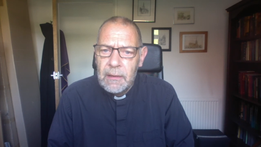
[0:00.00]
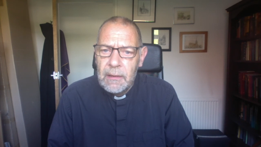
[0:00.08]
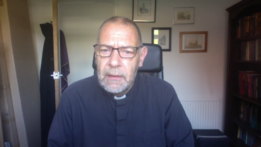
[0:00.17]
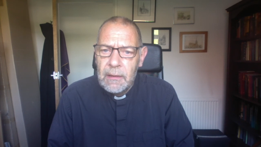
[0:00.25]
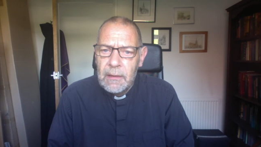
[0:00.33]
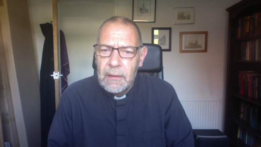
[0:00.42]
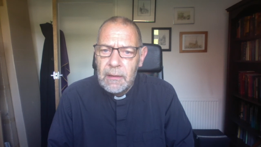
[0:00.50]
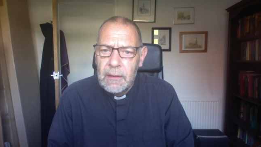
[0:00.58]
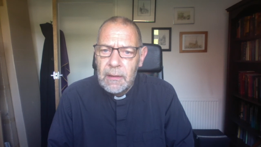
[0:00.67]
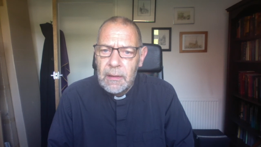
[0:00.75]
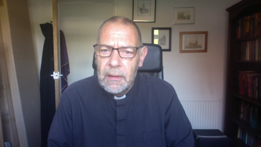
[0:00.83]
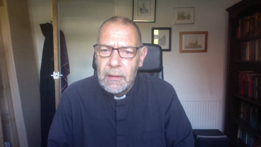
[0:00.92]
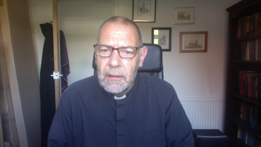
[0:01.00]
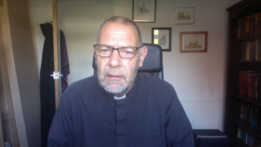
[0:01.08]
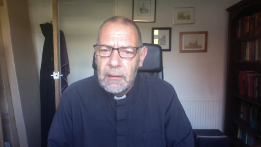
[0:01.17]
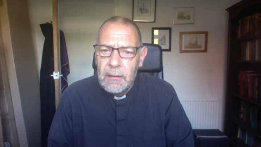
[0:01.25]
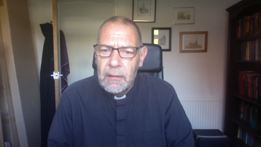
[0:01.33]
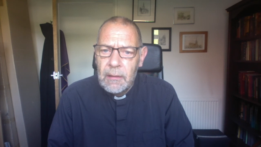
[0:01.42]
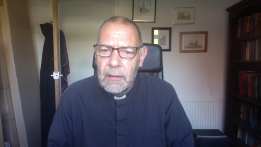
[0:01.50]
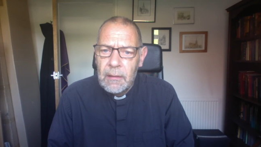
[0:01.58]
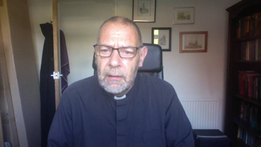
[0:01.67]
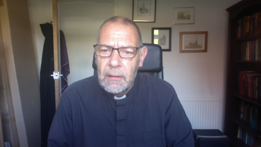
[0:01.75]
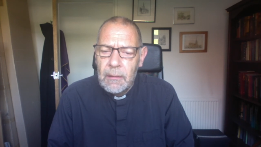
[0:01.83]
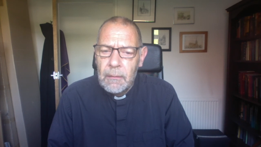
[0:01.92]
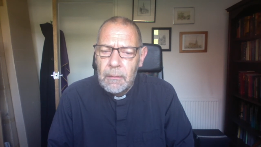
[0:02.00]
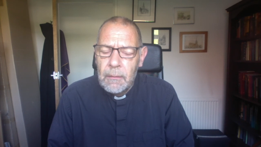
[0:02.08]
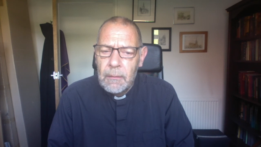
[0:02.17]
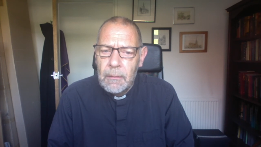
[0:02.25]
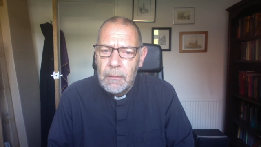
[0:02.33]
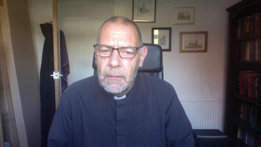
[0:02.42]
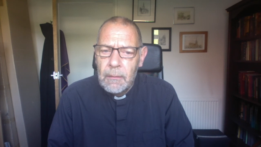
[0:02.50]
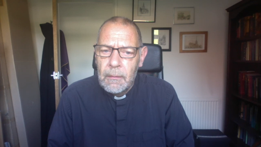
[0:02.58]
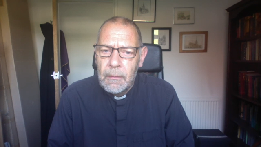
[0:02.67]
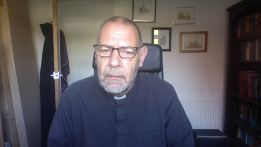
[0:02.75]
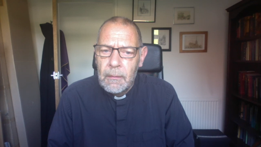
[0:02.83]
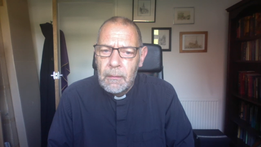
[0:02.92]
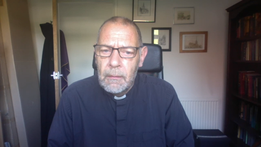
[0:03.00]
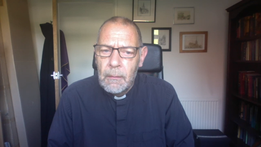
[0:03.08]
(silence)